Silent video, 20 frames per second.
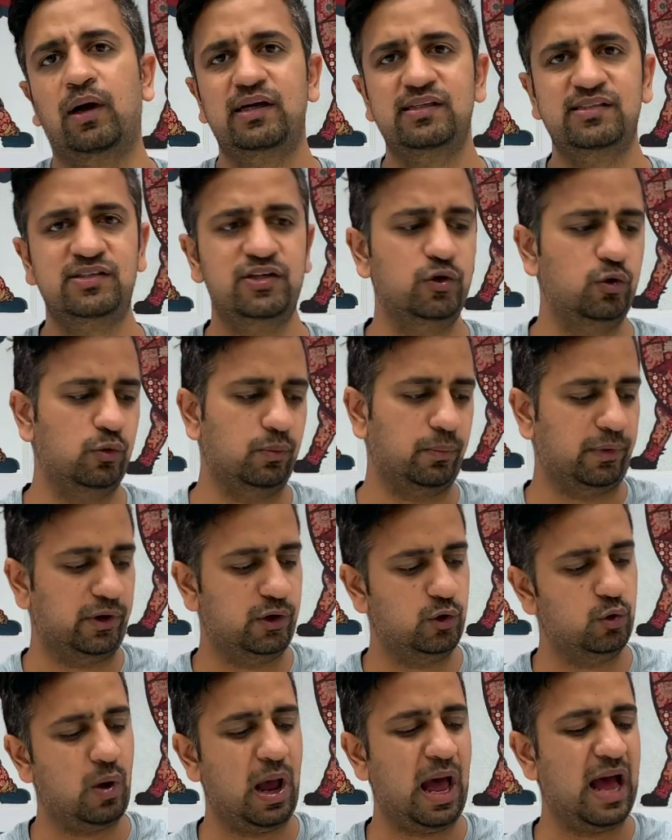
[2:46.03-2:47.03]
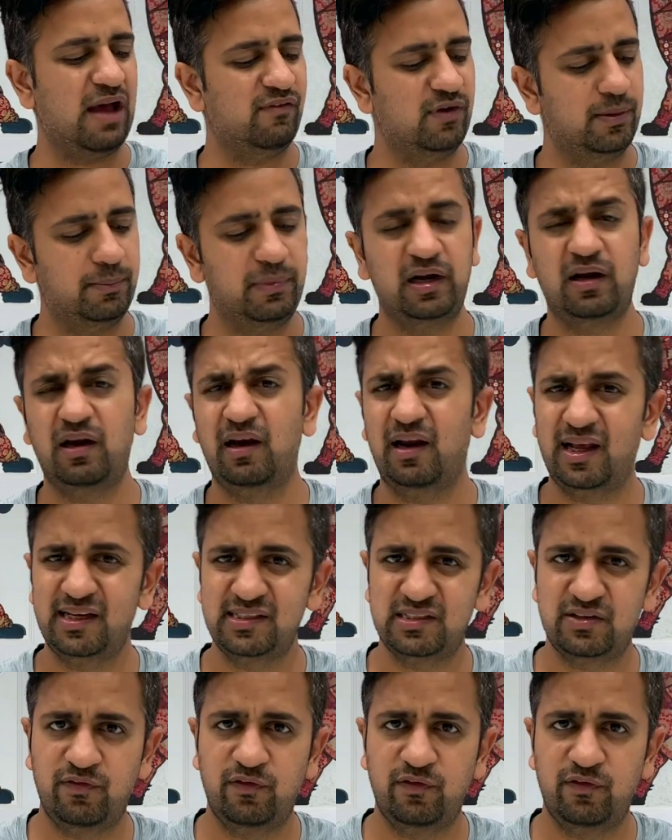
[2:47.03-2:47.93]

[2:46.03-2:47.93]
Assume you have a materialized